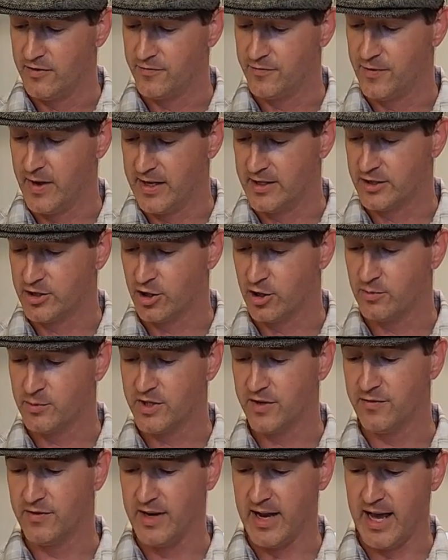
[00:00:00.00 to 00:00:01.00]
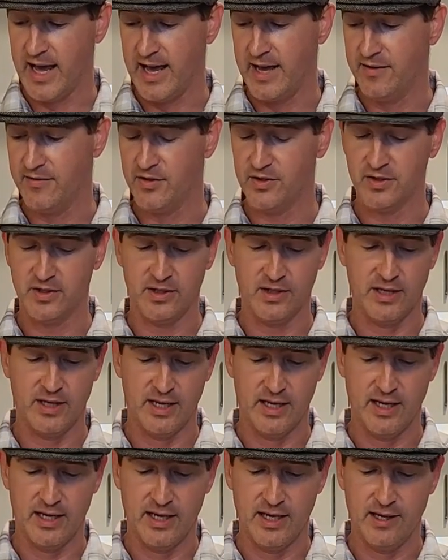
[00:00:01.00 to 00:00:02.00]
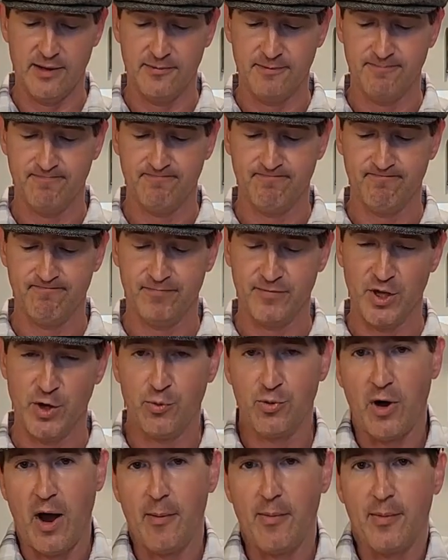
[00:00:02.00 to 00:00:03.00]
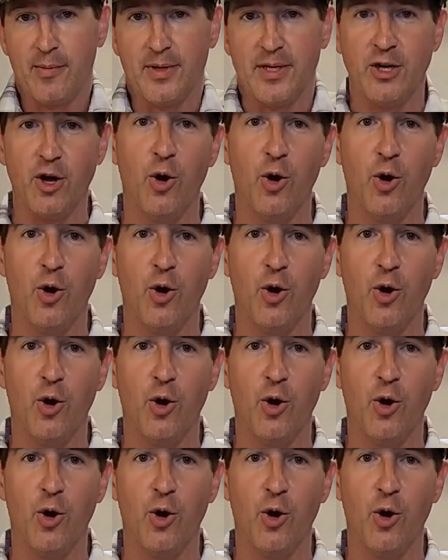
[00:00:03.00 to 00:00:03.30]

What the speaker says: In terms of knives, you probably know